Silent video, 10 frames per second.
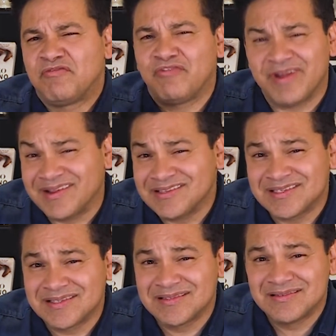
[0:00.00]

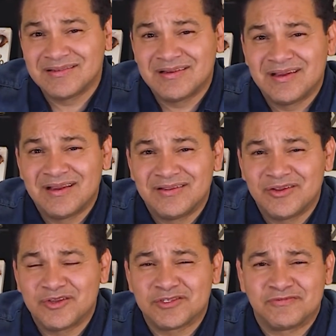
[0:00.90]
friends,
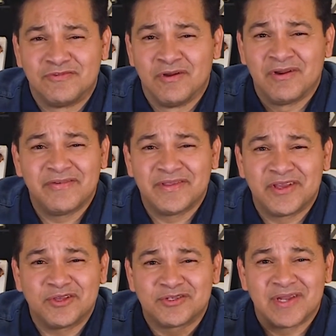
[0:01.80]
they're just full of it.
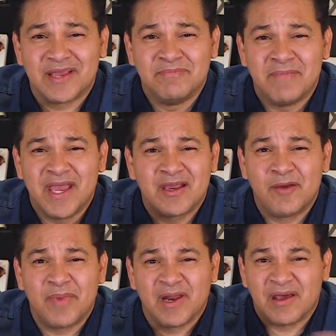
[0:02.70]
They just like make
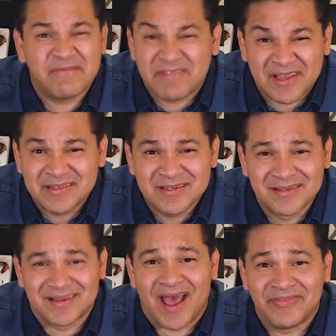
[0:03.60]
up a lot of things
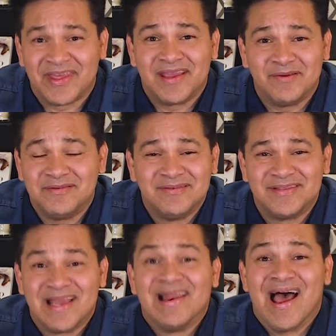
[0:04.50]
and they
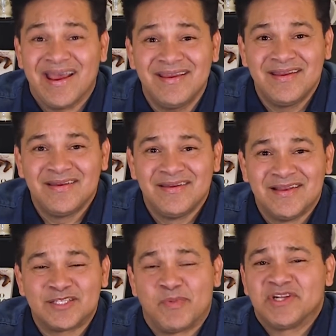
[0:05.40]
lie,
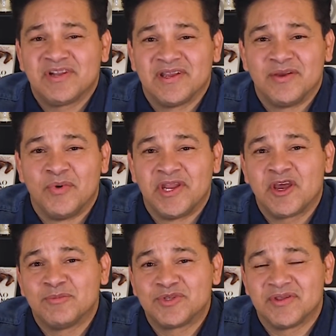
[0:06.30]
especially when it
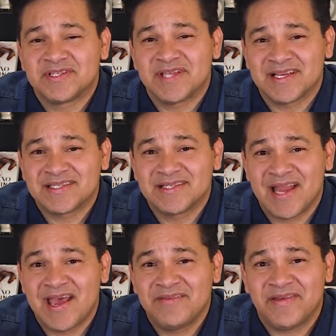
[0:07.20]
comes to the sex
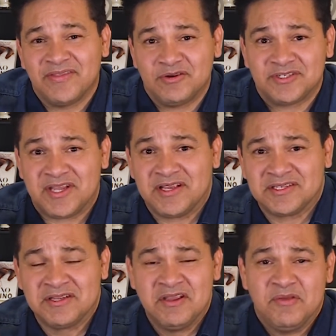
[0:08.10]
life and their
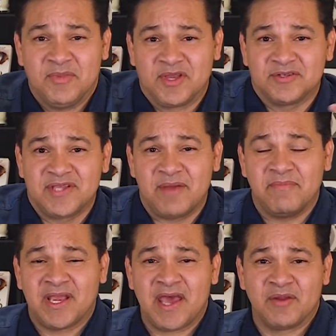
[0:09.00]
sex, because
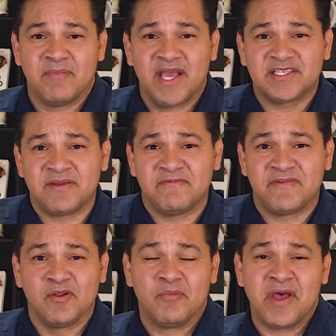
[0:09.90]
that kind of makes them
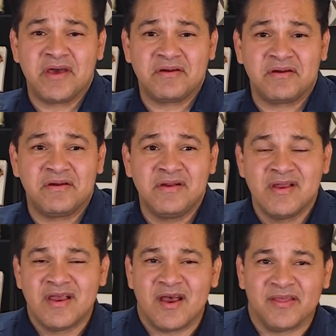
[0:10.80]
feel better
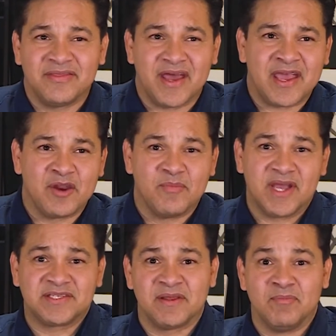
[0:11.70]
and that kind of
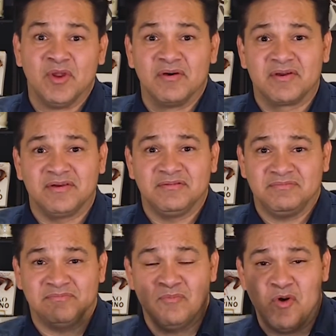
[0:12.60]
makes them look
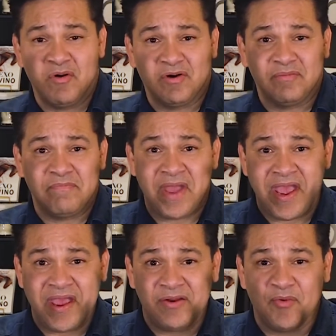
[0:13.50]
more
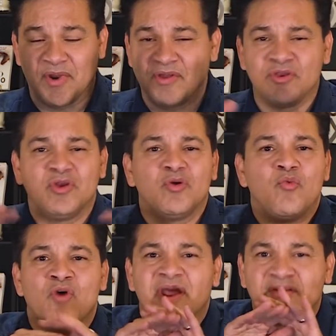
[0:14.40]
man or
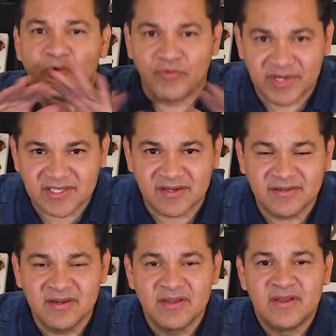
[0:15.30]
whatever
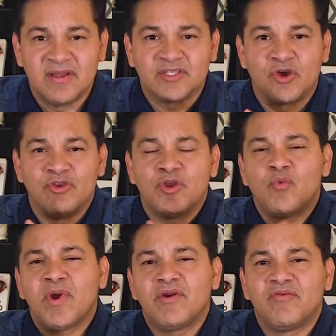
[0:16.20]
reason. So you
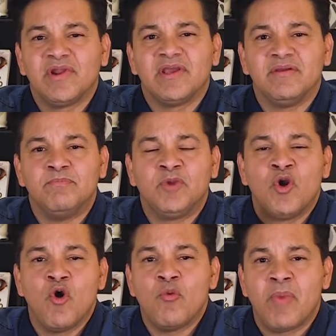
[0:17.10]
don't want to really
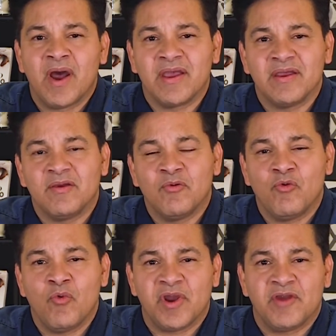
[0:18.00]
go by
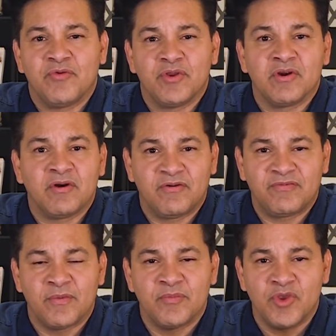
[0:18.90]
whatever you heard
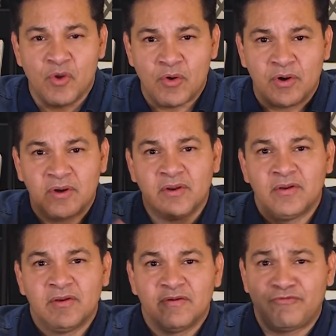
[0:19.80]
from your
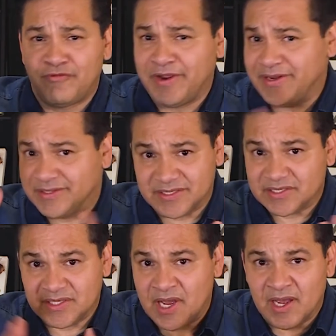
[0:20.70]
friend,
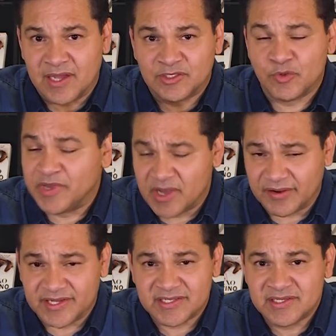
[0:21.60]
to be
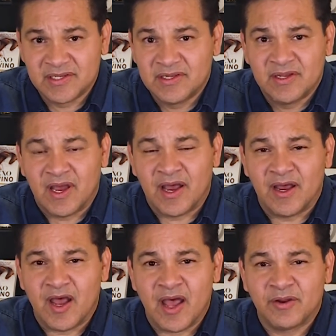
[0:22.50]
honest.
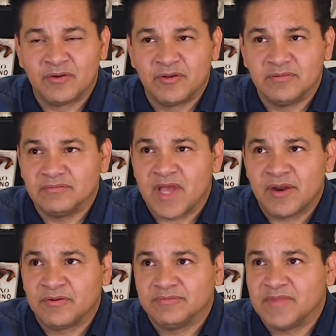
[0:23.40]
I
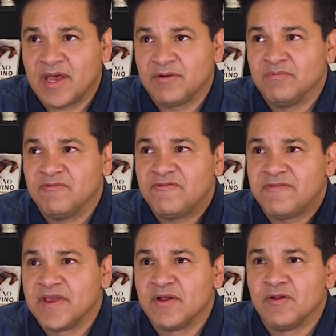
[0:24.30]
don't
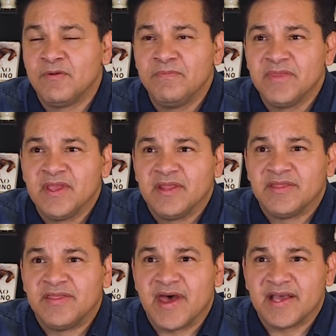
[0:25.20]
feel
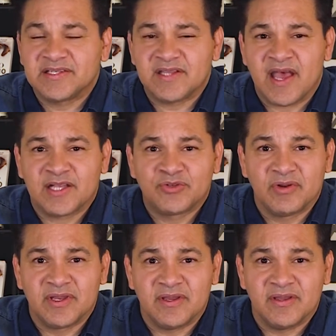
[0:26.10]
that's
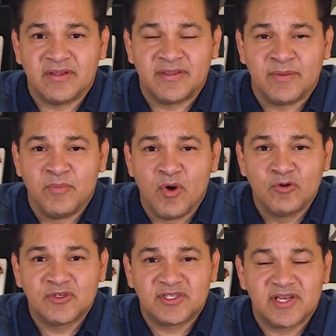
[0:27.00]
actually the
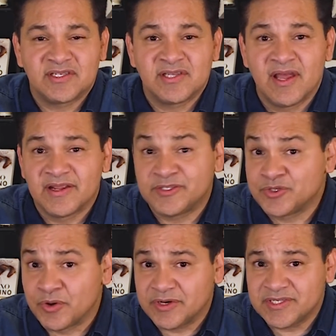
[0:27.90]
most solid
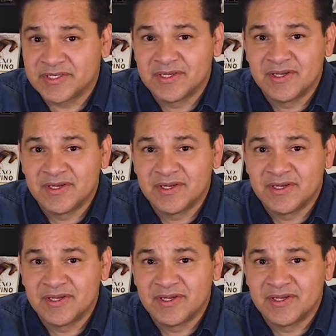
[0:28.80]
source.